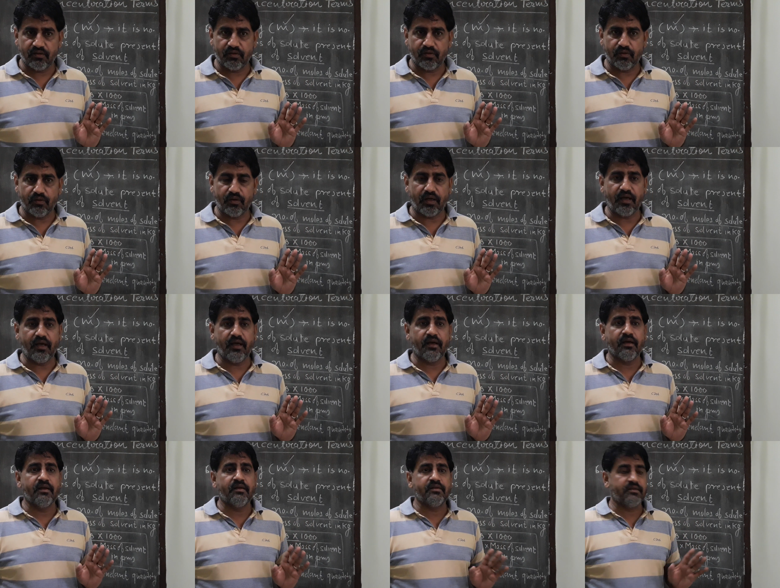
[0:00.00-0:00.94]

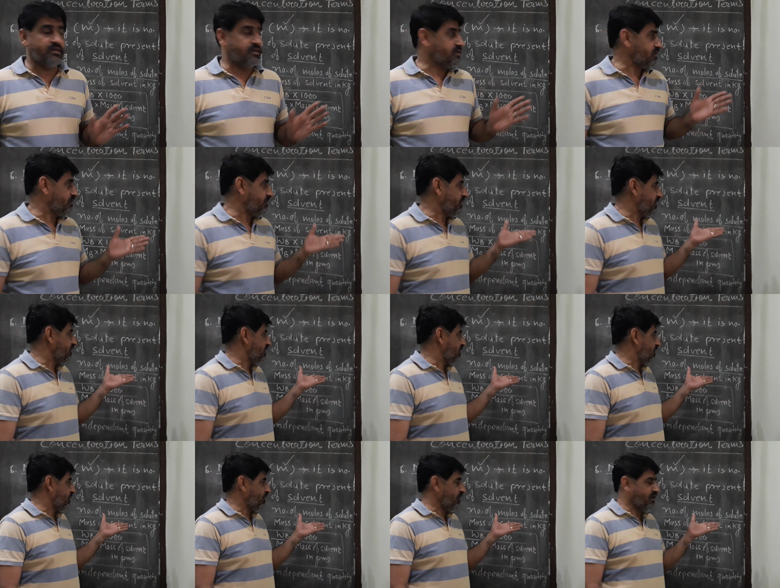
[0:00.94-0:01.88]
Okay, since the video
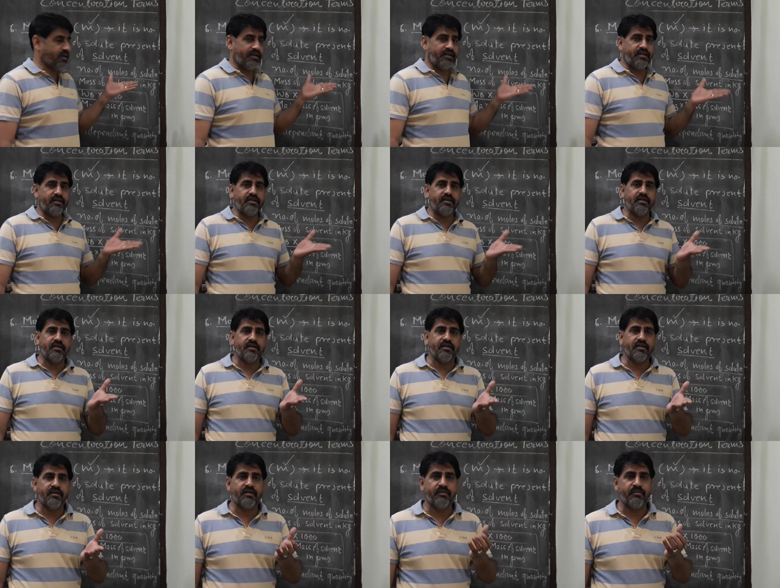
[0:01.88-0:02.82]
have already
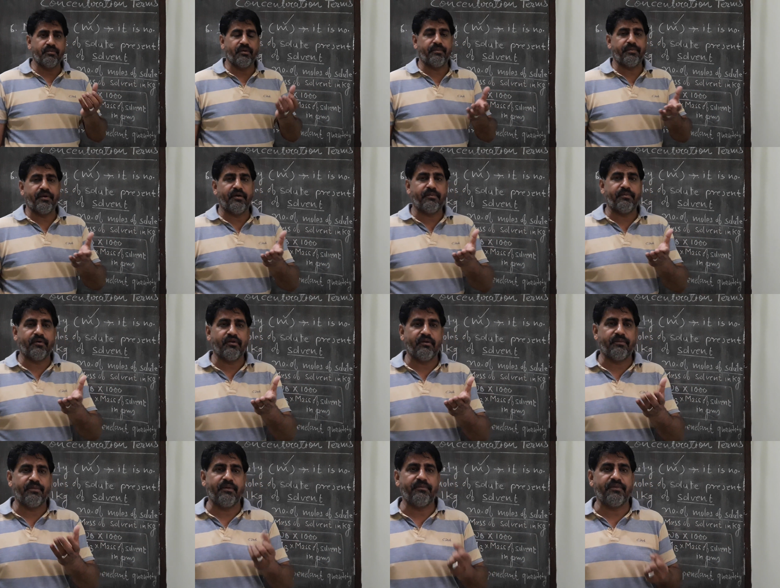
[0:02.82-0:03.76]
prepared for the
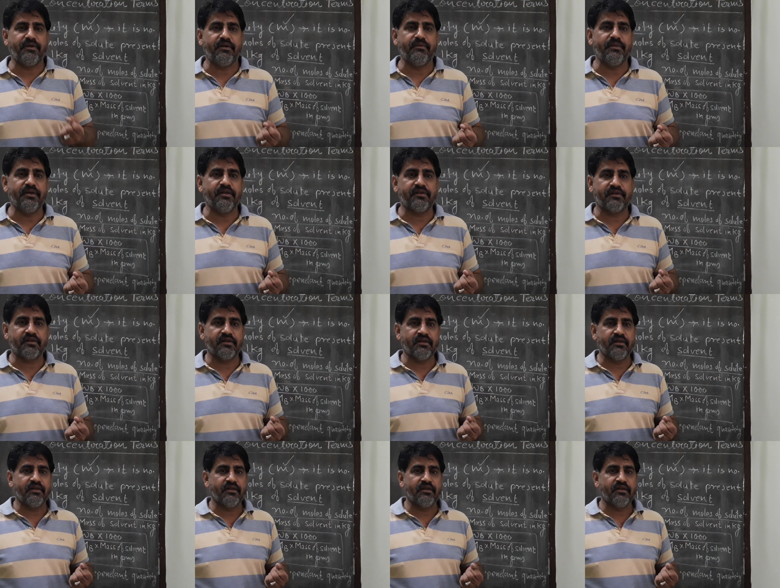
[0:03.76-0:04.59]
15 minutes,